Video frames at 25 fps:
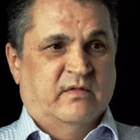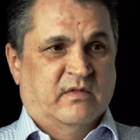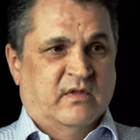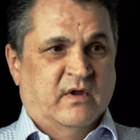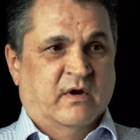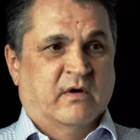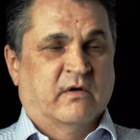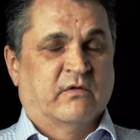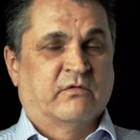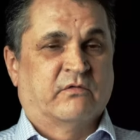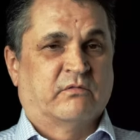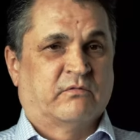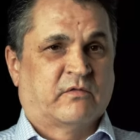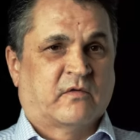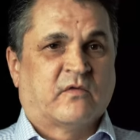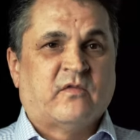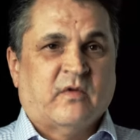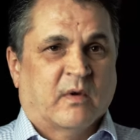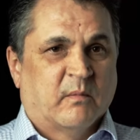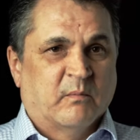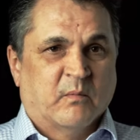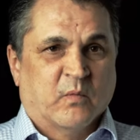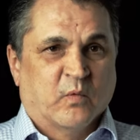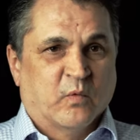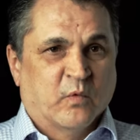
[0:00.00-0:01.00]
there's
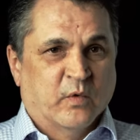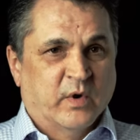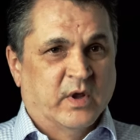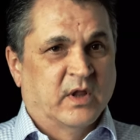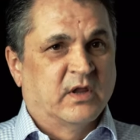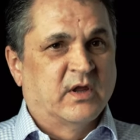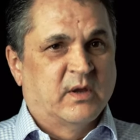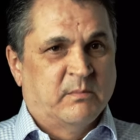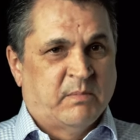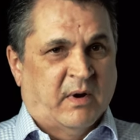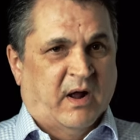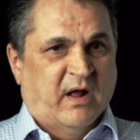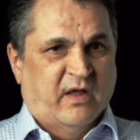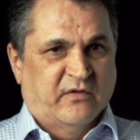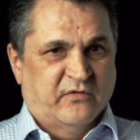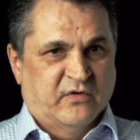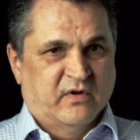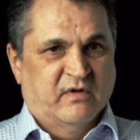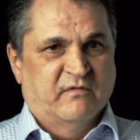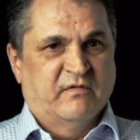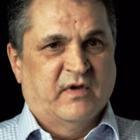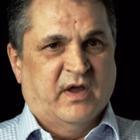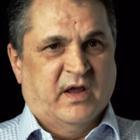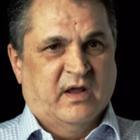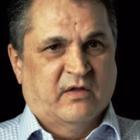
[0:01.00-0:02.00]
some really
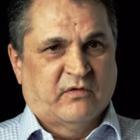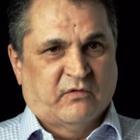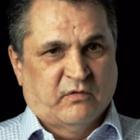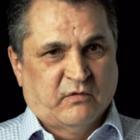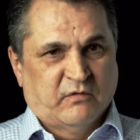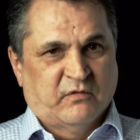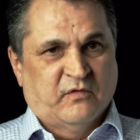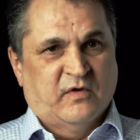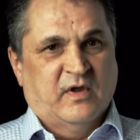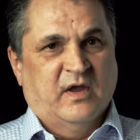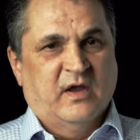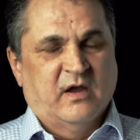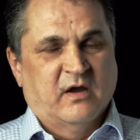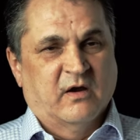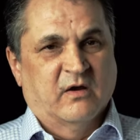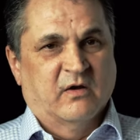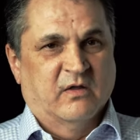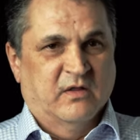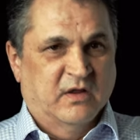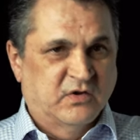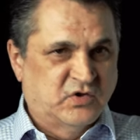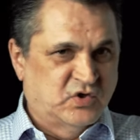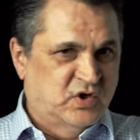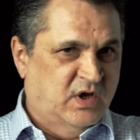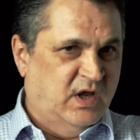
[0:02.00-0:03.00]
positive answers here
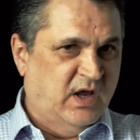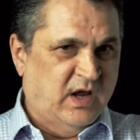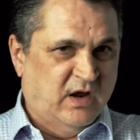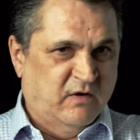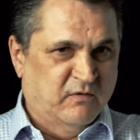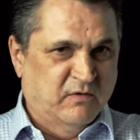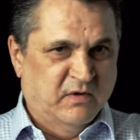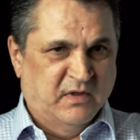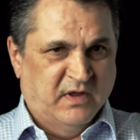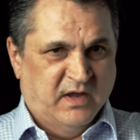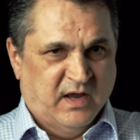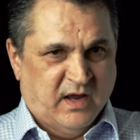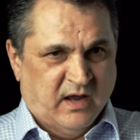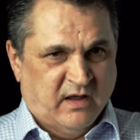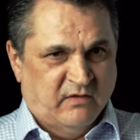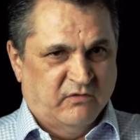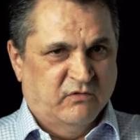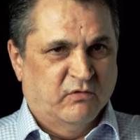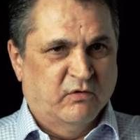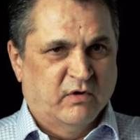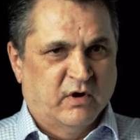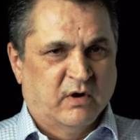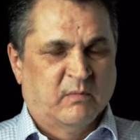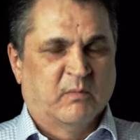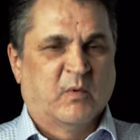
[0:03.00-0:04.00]
that you can't really
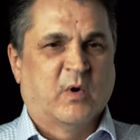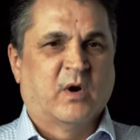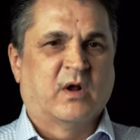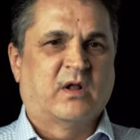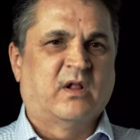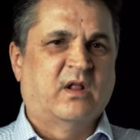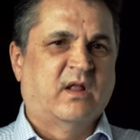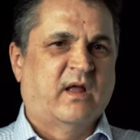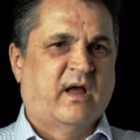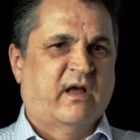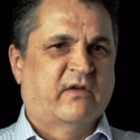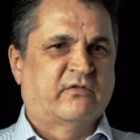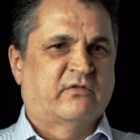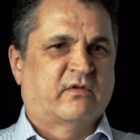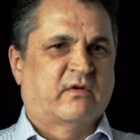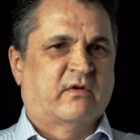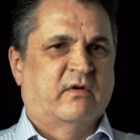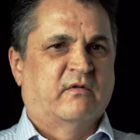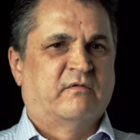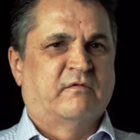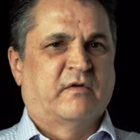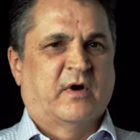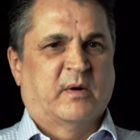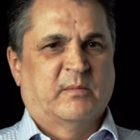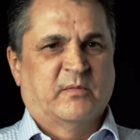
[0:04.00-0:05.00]
answer in a more classical
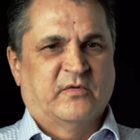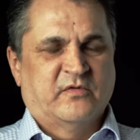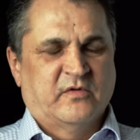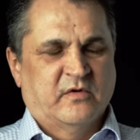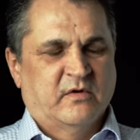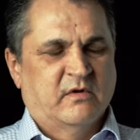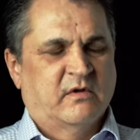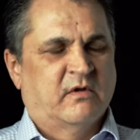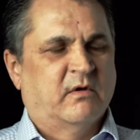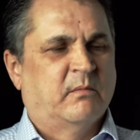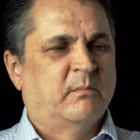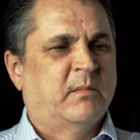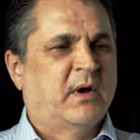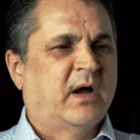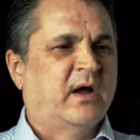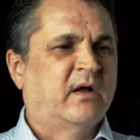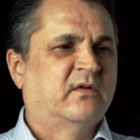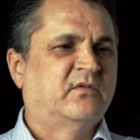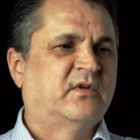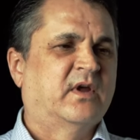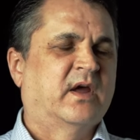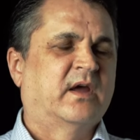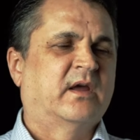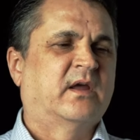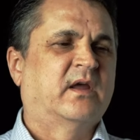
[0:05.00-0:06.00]
pharmaceutical
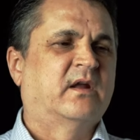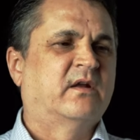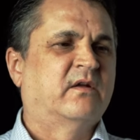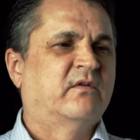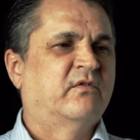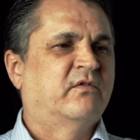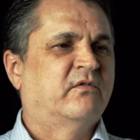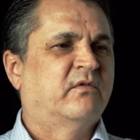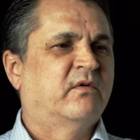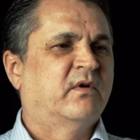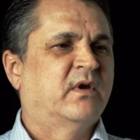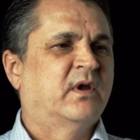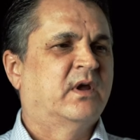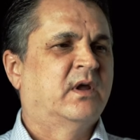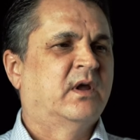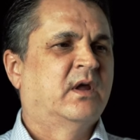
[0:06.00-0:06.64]
biotech industry.